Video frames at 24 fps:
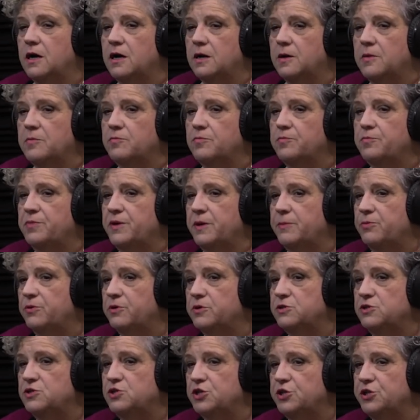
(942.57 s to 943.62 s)
um, people
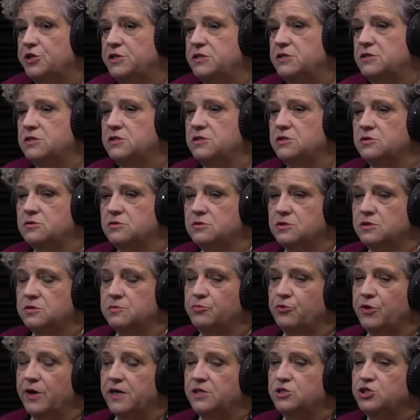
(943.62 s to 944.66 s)
are starting to, to
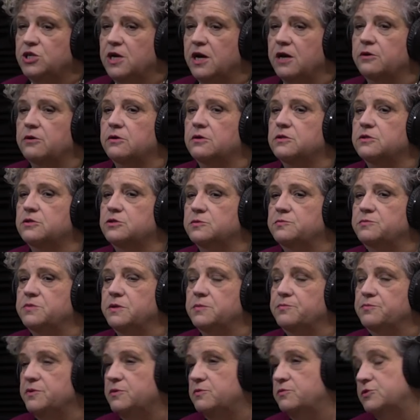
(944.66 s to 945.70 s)
branch out a little
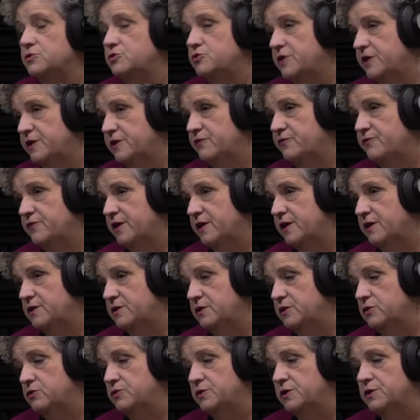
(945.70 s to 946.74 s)
bit, but we're trying to find
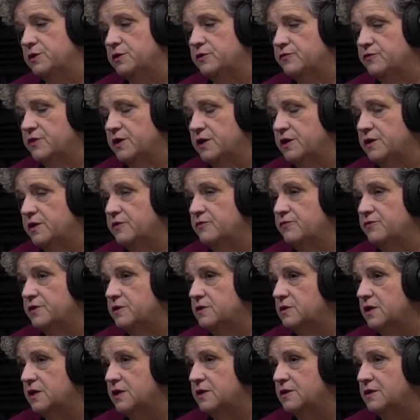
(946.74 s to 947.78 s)
new, innovative,
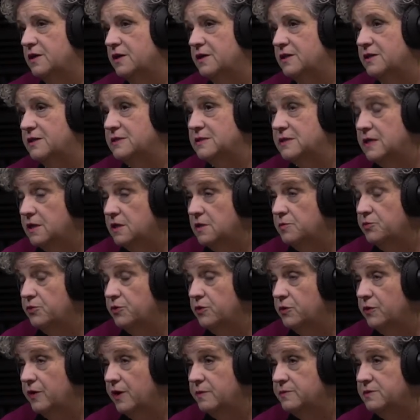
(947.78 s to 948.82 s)
and, and, and exciting
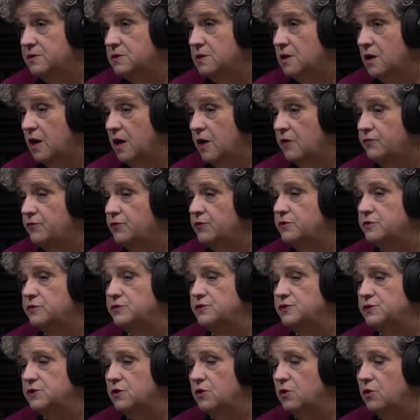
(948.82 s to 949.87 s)
programs to offer.
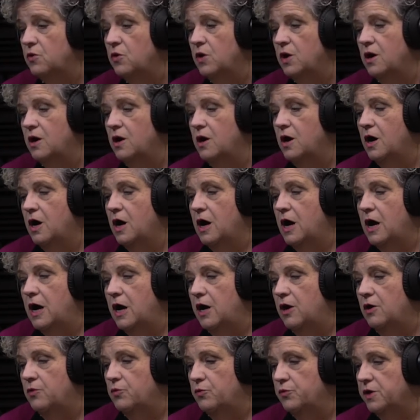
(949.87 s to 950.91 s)
So
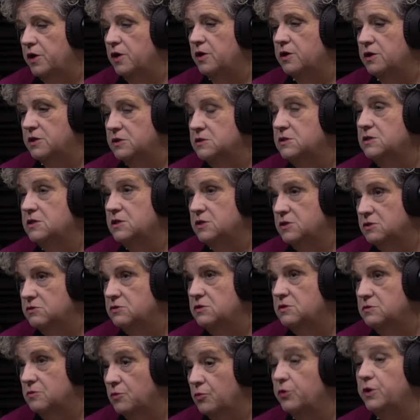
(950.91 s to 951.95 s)
uh, we are
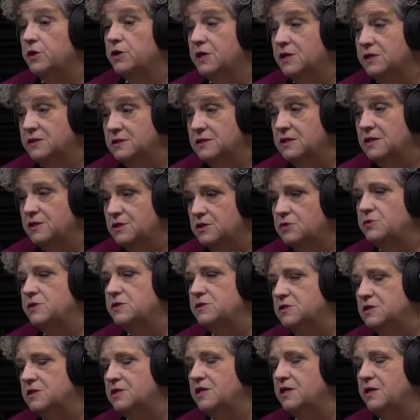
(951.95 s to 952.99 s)
continued, we're
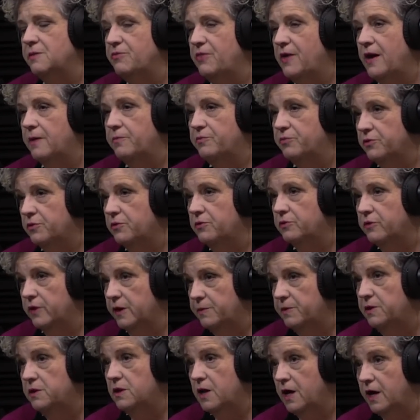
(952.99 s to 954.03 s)
continuing to keep that
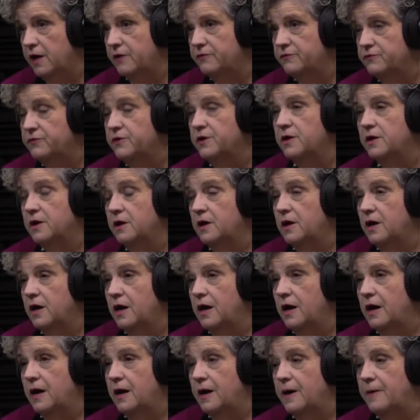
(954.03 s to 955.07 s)
program alive
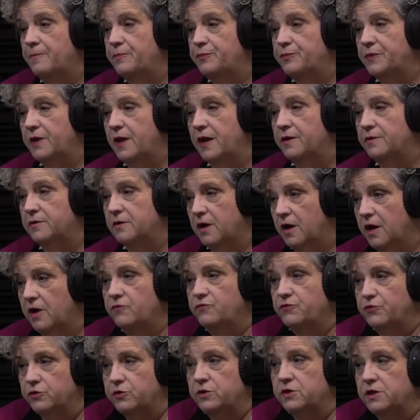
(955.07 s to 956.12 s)
um, and
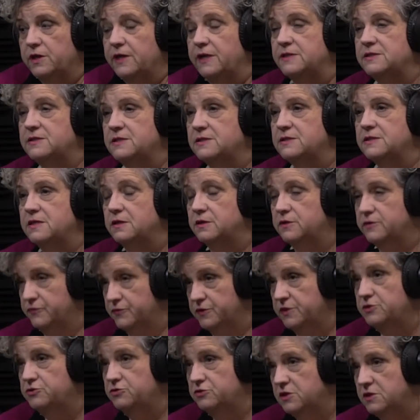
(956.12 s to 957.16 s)
offer classes that are of
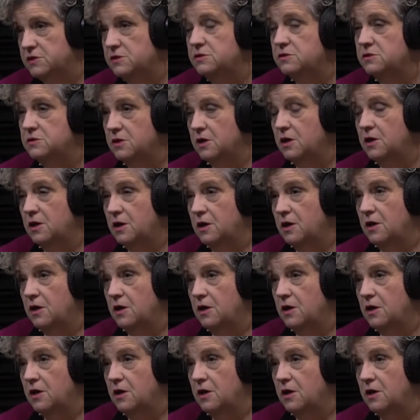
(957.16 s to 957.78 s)
interest.